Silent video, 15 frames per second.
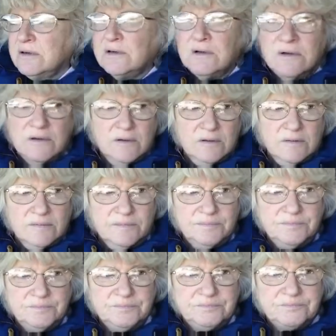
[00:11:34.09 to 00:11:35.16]

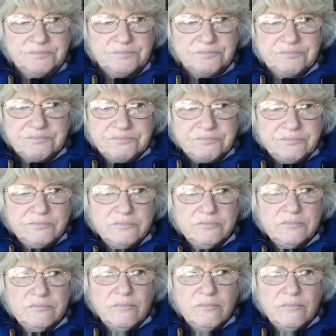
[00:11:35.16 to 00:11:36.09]
No one is speaking in this clip.